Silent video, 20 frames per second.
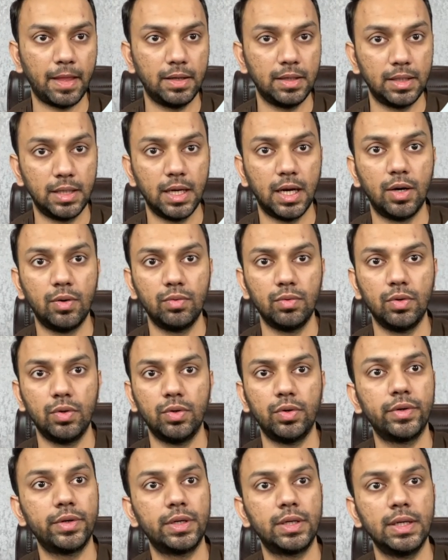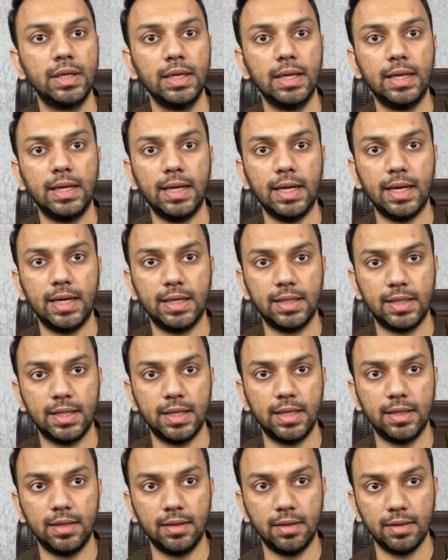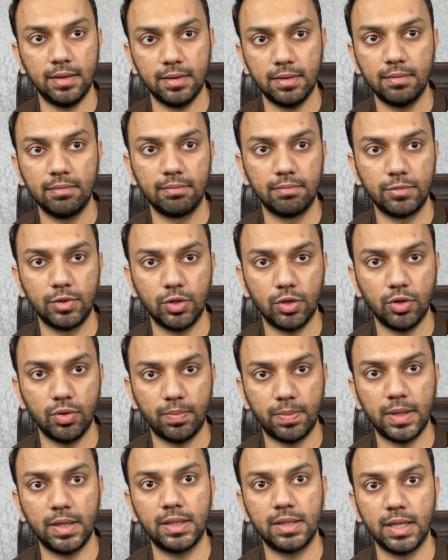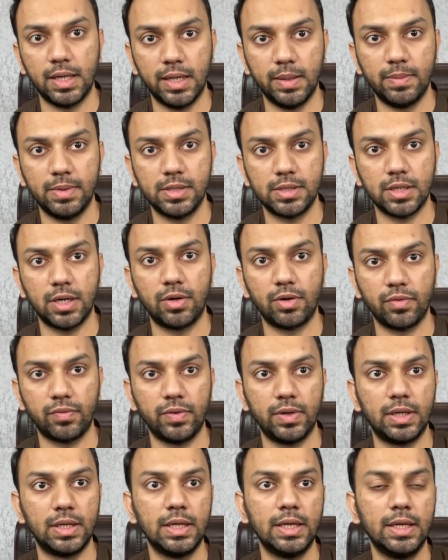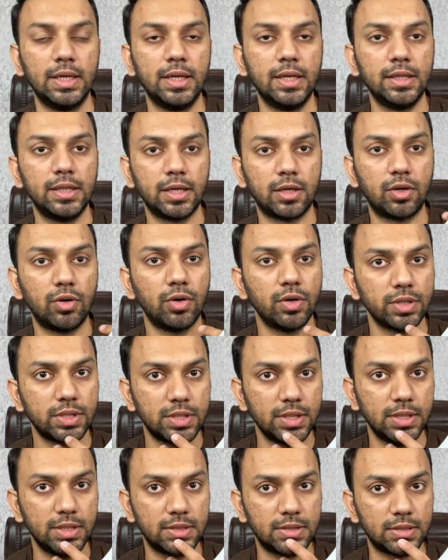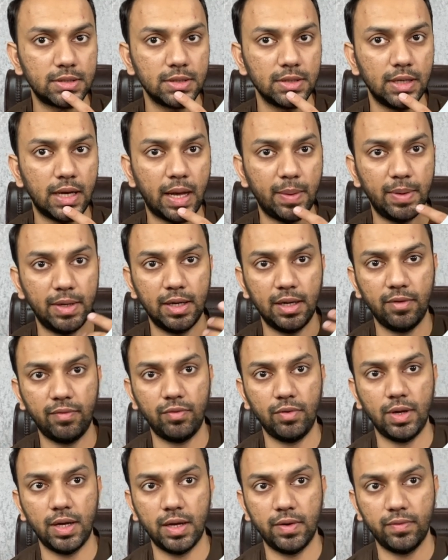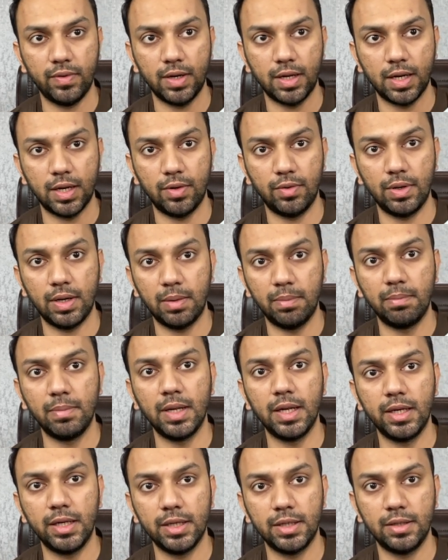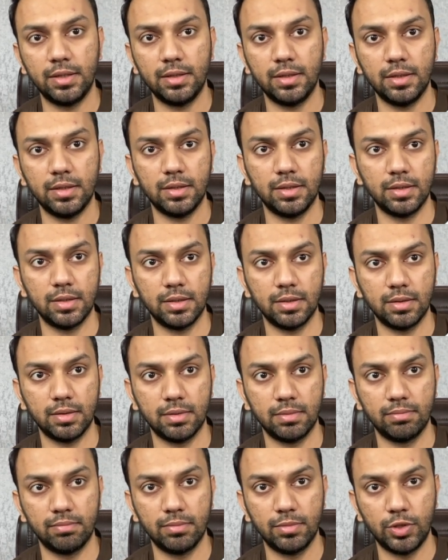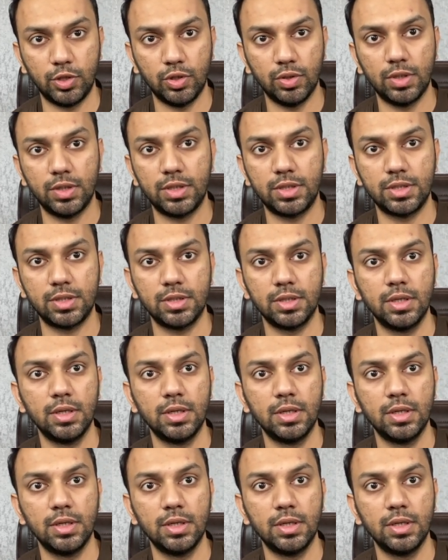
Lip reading: download, and then print the labels out of it. The cost is, if you have around 1 million units